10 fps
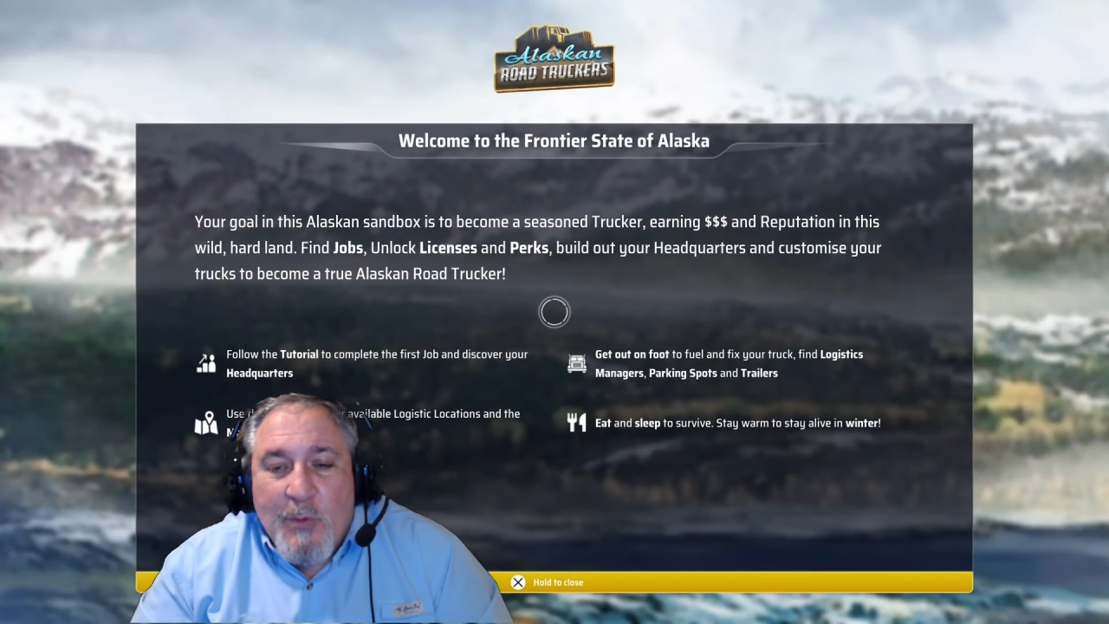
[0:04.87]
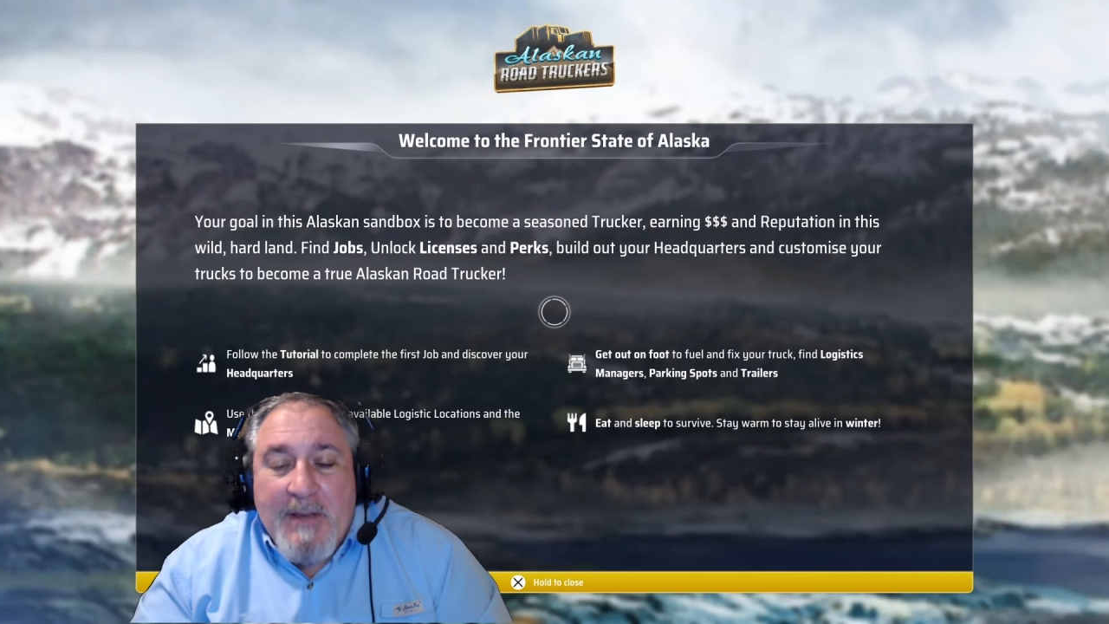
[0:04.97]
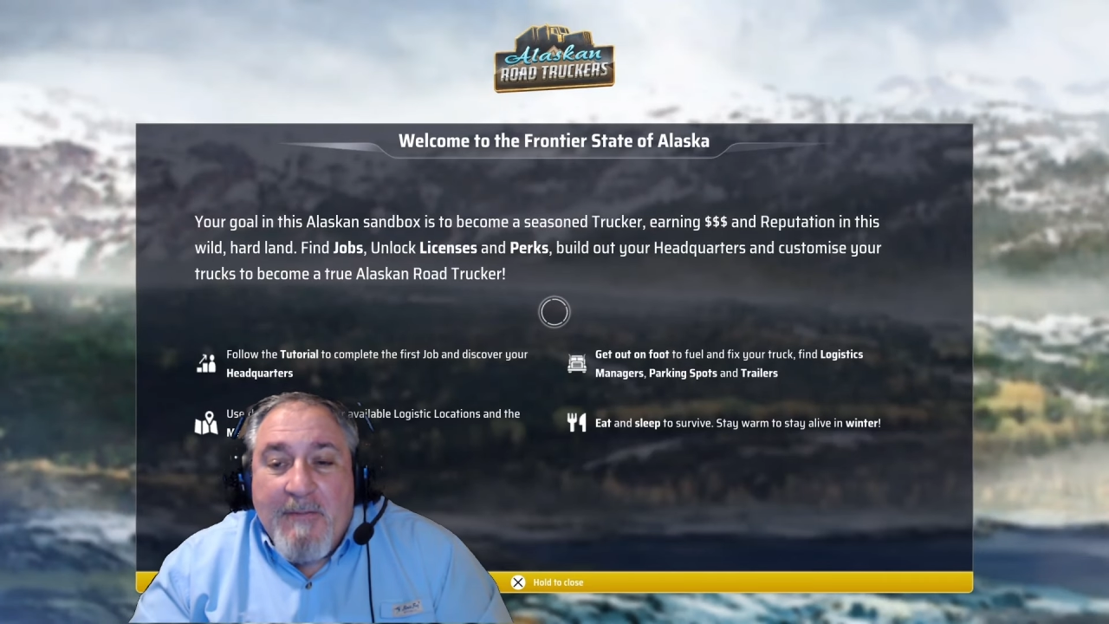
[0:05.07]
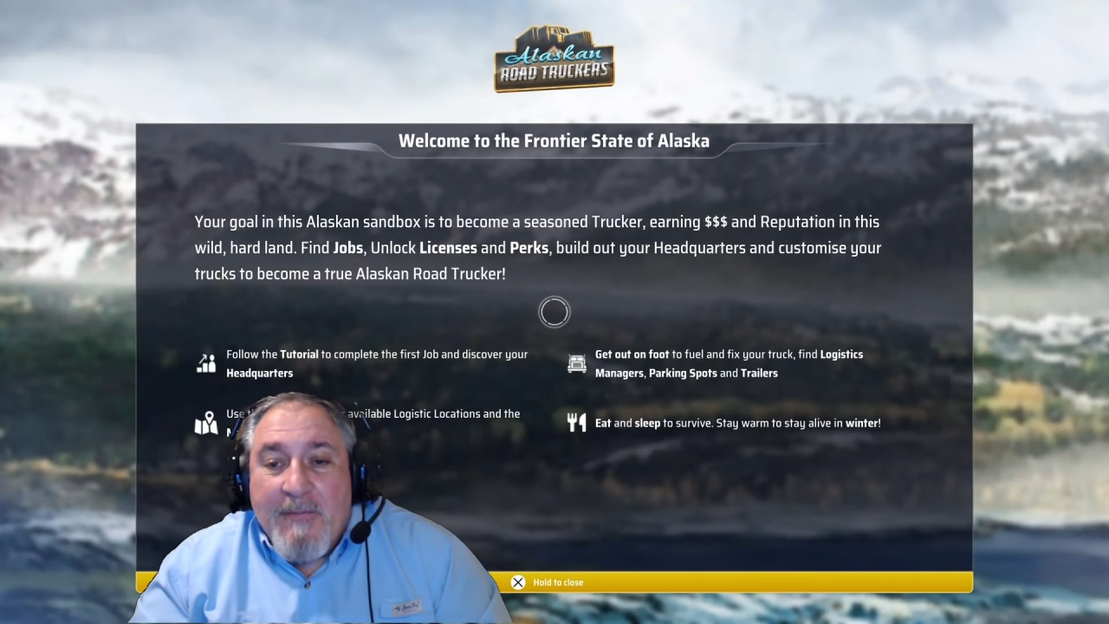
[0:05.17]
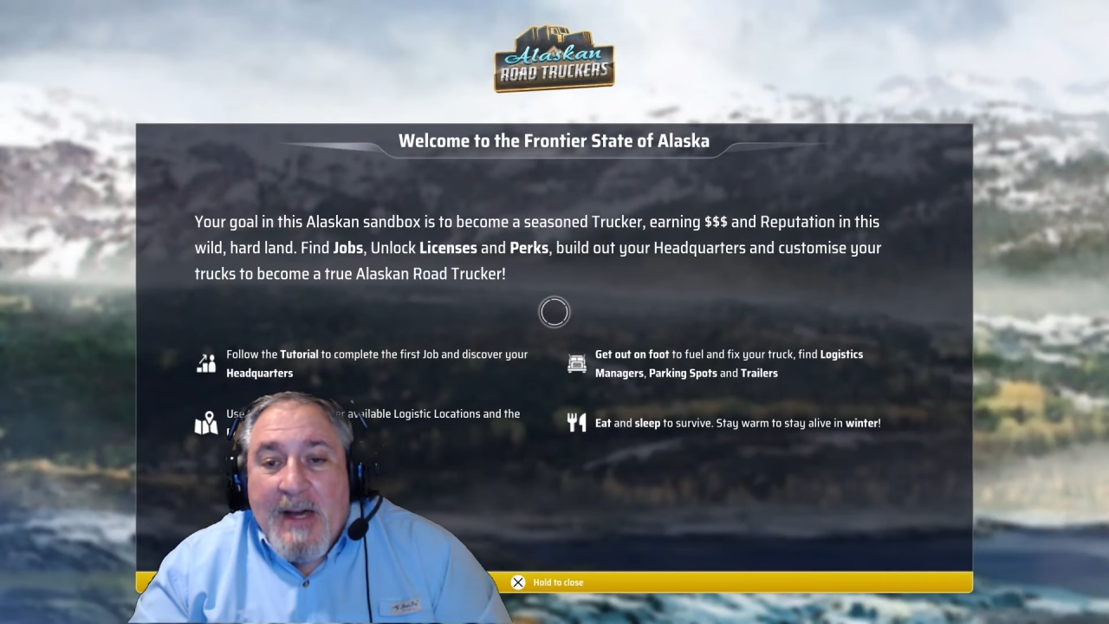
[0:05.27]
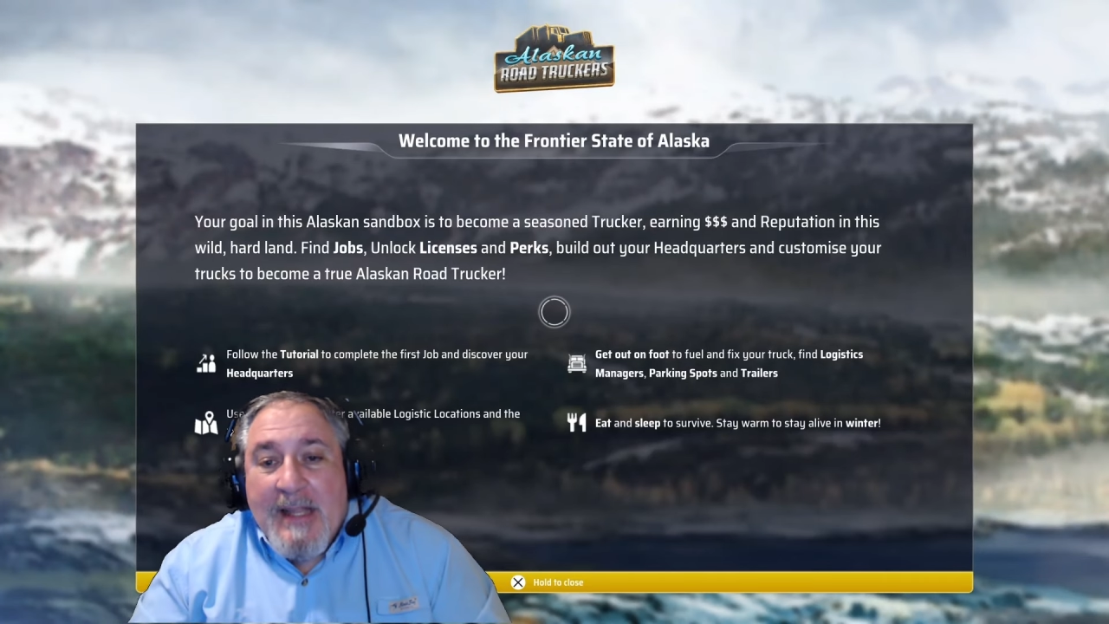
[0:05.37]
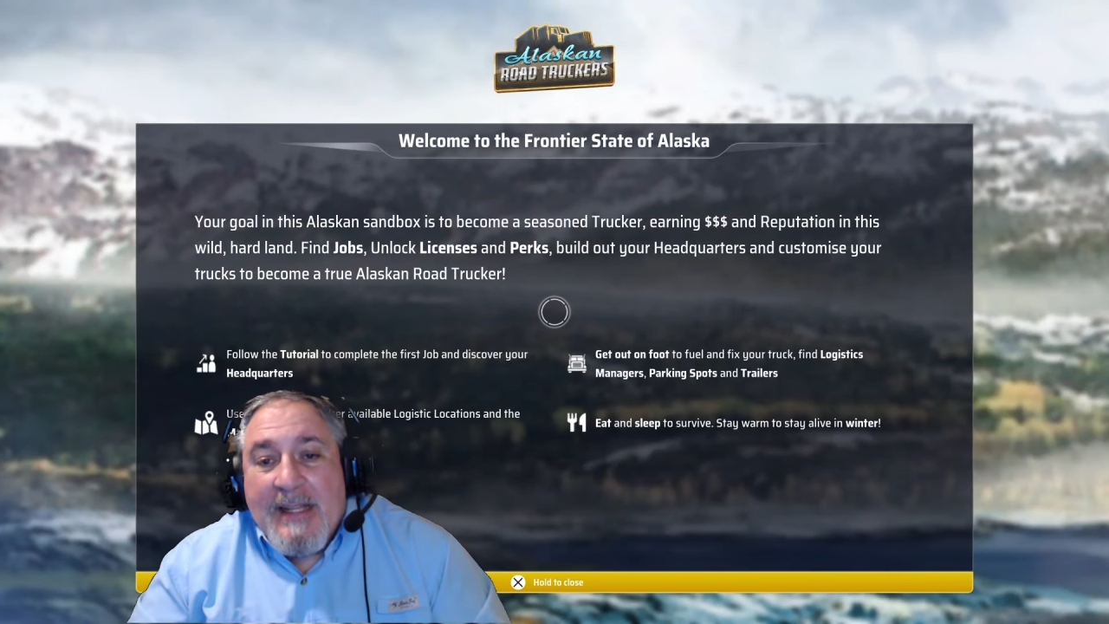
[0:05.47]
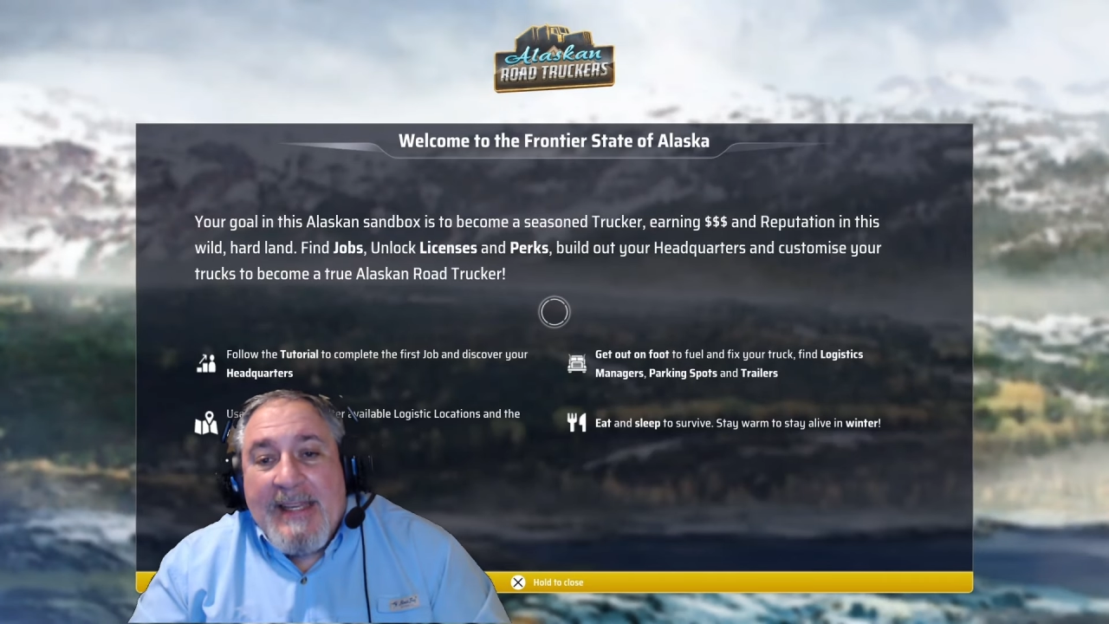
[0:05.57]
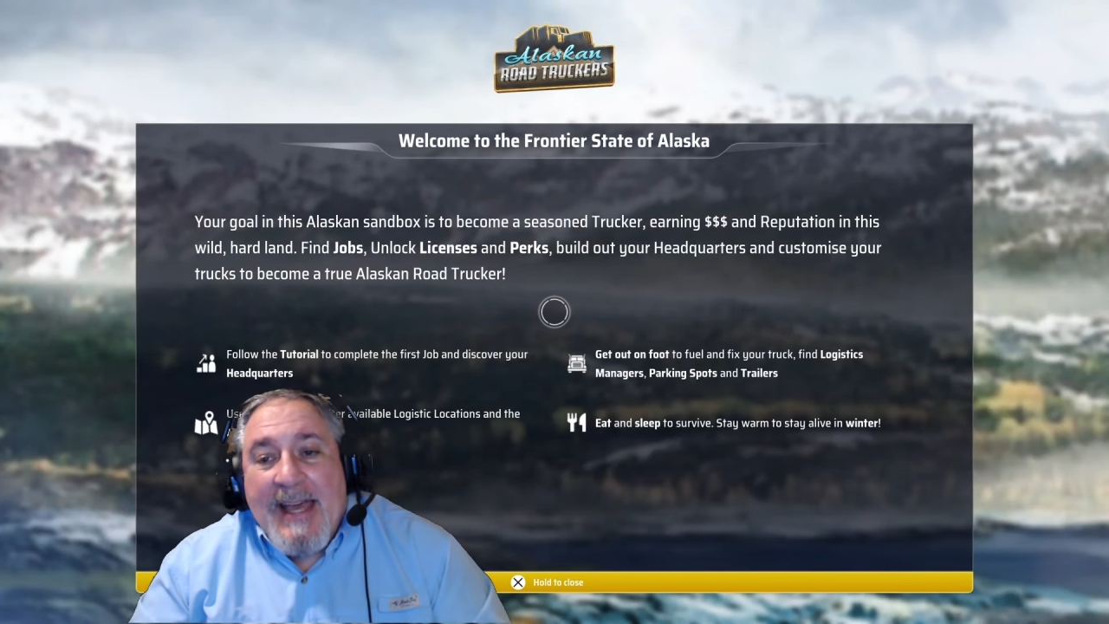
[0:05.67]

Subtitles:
We finally